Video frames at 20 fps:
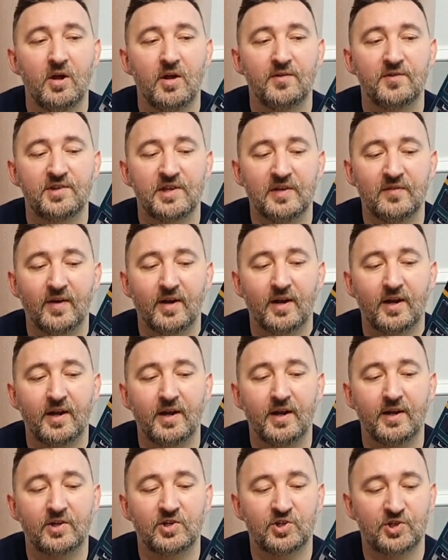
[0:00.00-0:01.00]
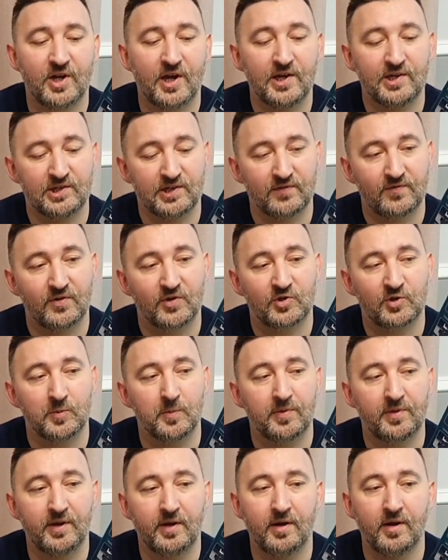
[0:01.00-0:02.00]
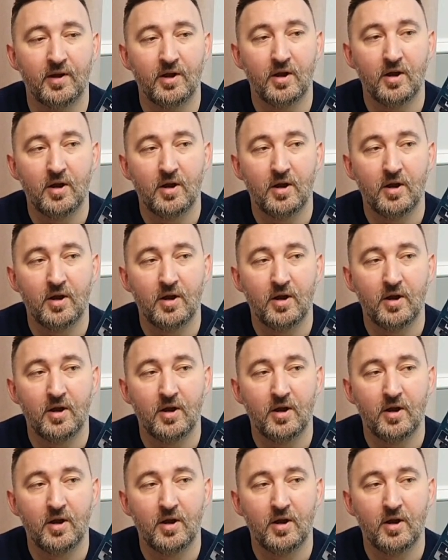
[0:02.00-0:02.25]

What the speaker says: and see if I can exchange it for something.